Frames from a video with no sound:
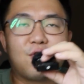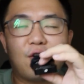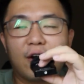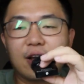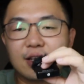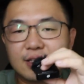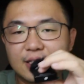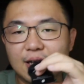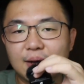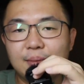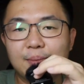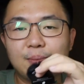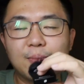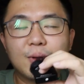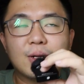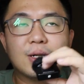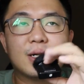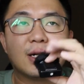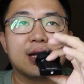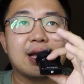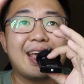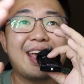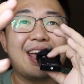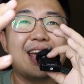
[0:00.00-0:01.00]
for
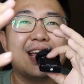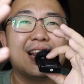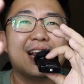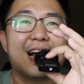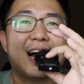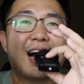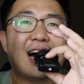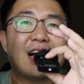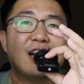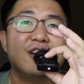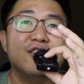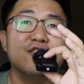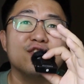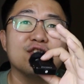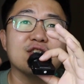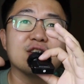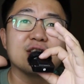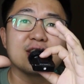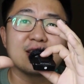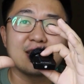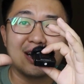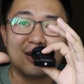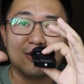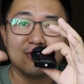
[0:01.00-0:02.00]
example,
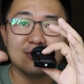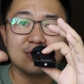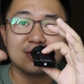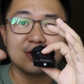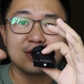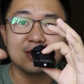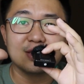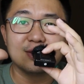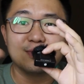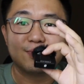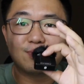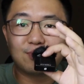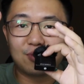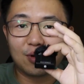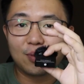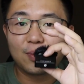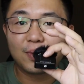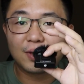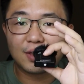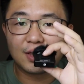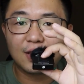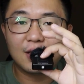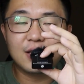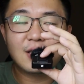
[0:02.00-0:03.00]
800,000
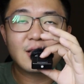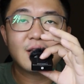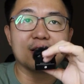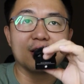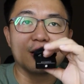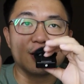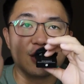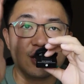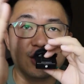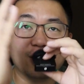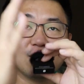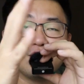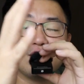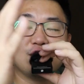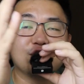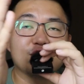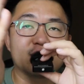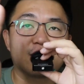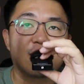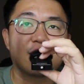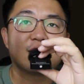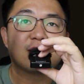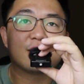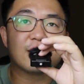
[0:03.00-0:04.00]
property, an individual
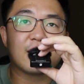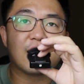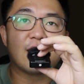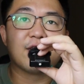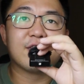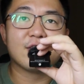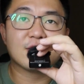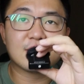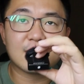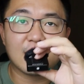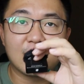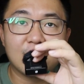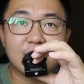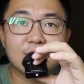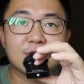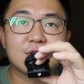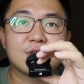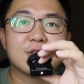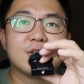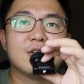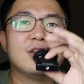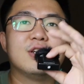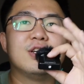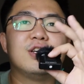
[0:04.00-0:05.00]
titled terrace
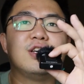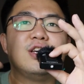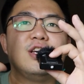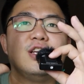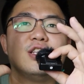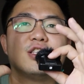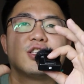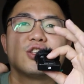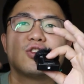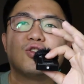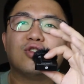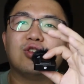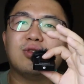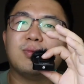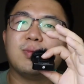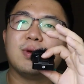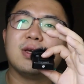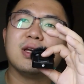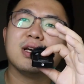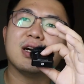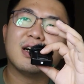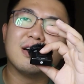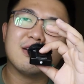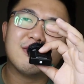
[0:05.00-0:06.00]
house, it's going to
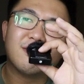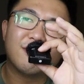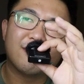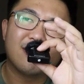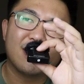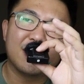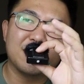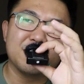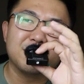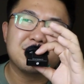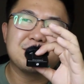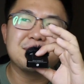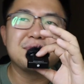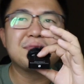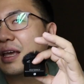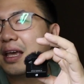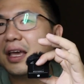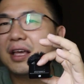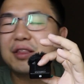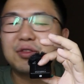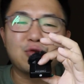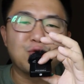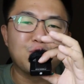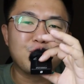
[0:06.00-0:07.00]
be around
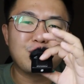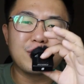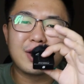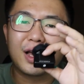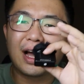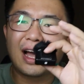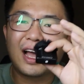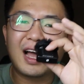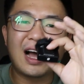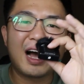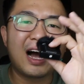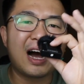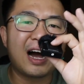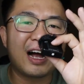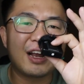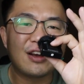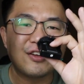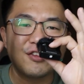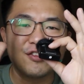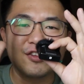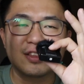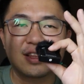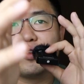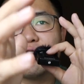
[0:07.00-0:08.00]
8 to
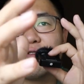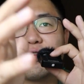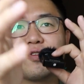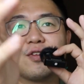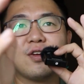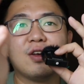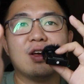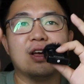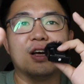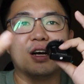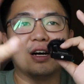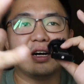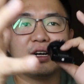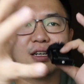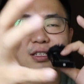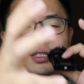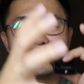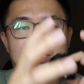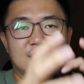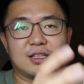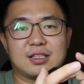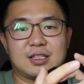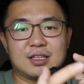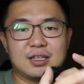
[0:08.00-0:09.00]
900 with a
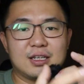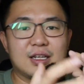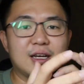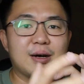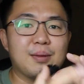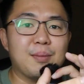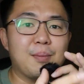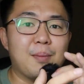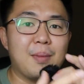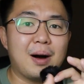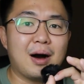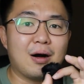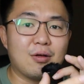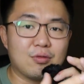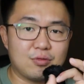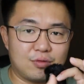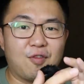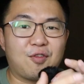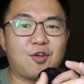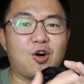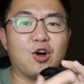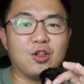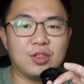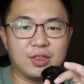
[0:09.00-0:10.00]
certain amount
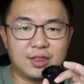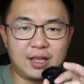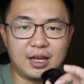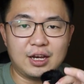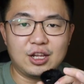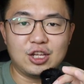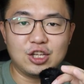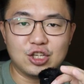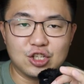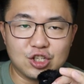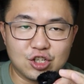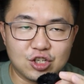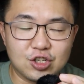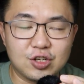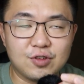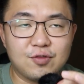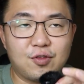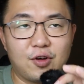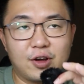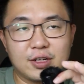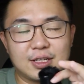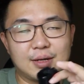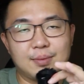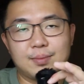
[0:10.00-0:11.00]
of content insured.
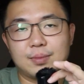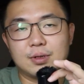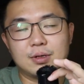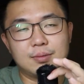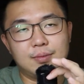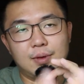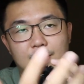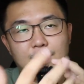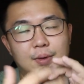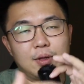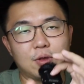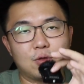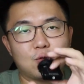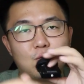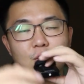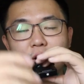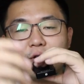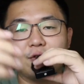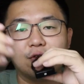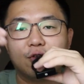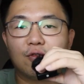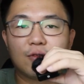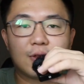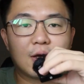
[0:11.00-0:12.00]
For example, maybe
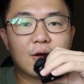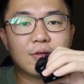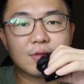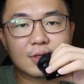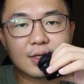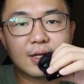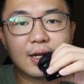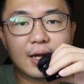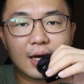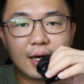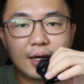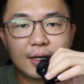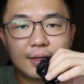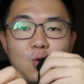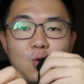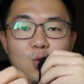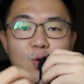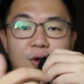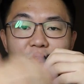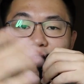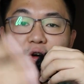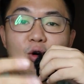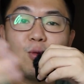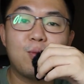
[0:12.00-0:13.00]
200,000.
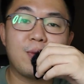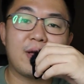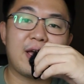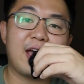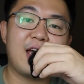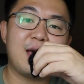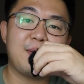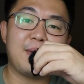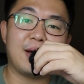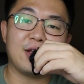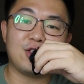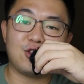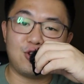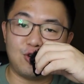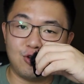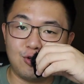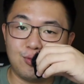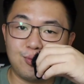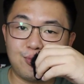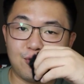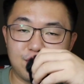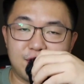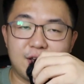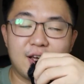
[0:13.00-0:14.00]
With Home Care by
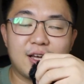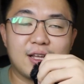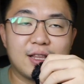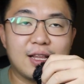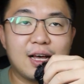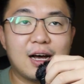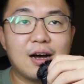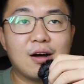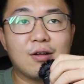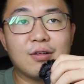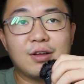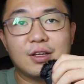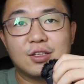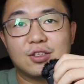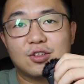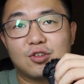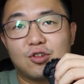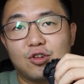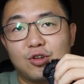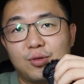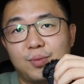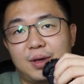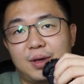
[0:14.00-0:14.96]
Tune Protect now, it's going to